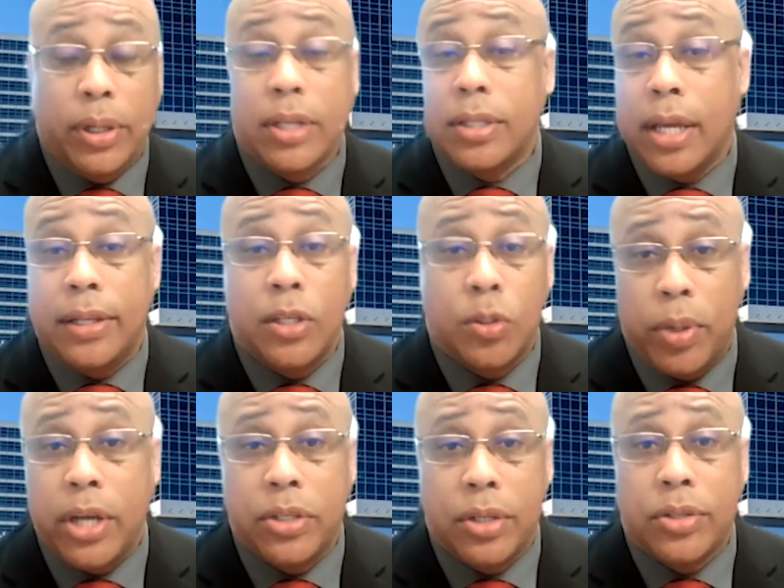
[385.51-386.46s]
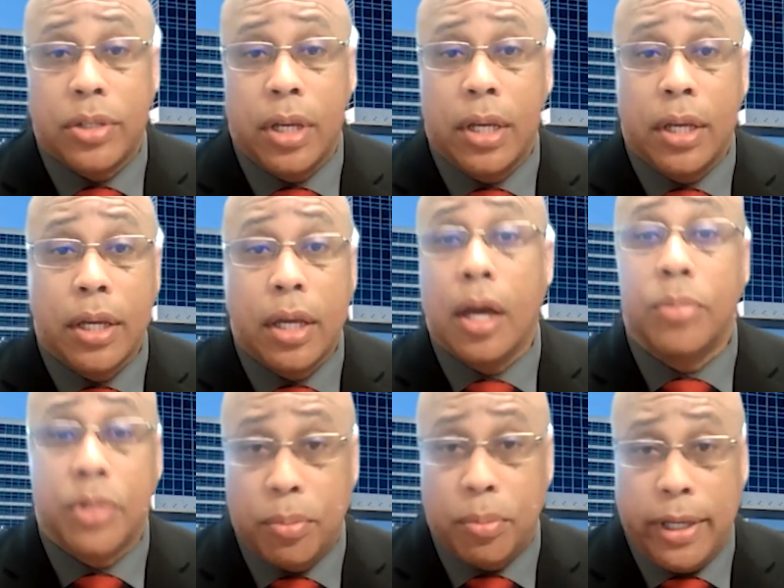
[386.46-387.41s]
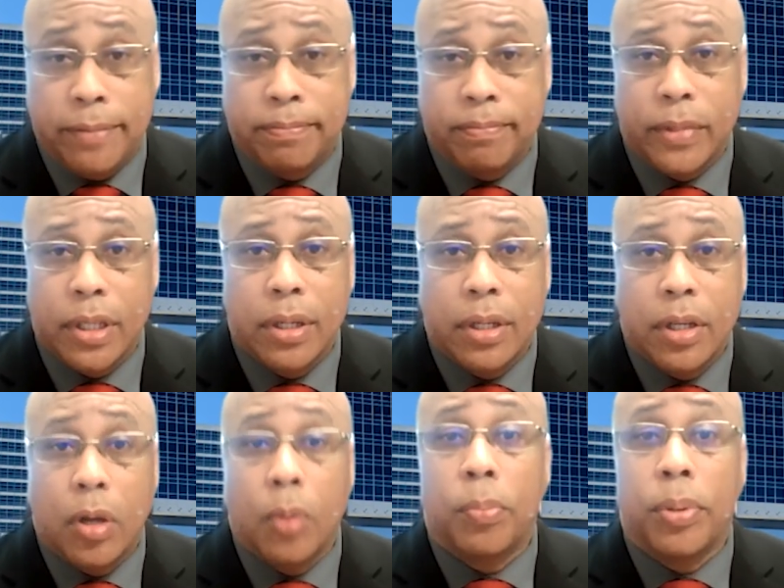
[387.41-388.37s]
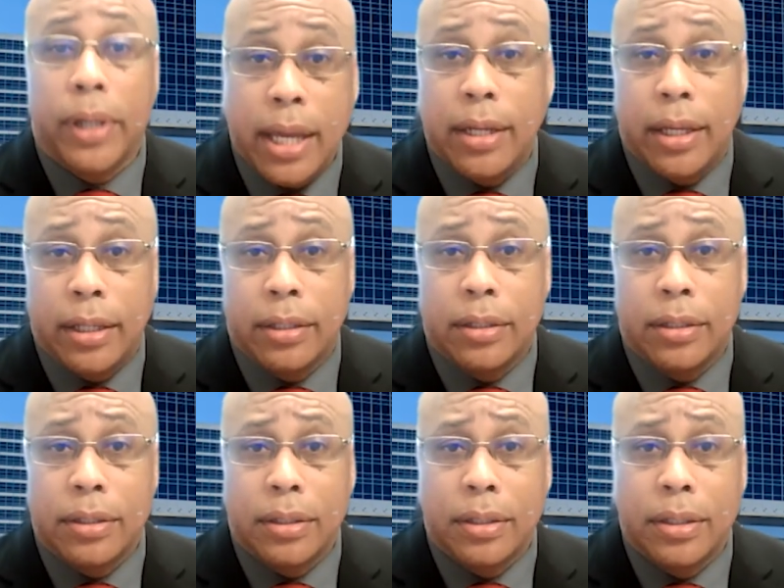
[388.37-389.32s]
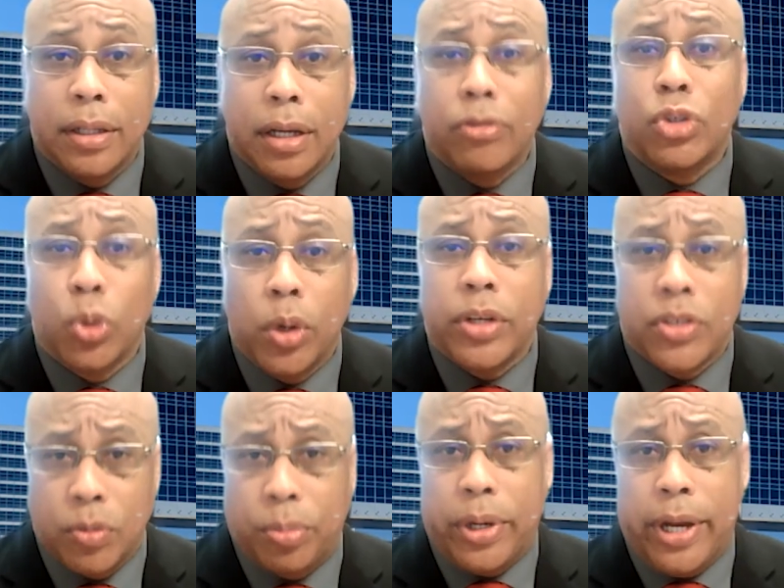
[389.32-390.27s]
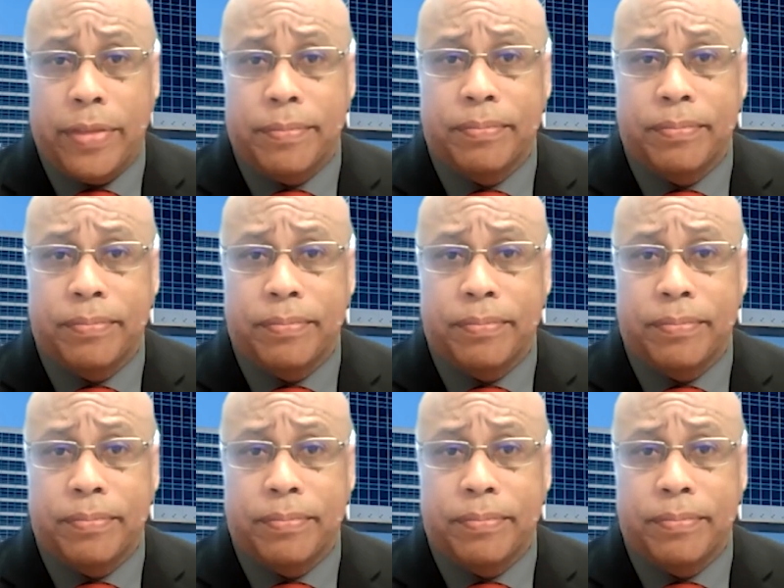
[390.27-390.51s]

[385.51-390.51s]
Let's say these patients come to me complaining of shortness of breath.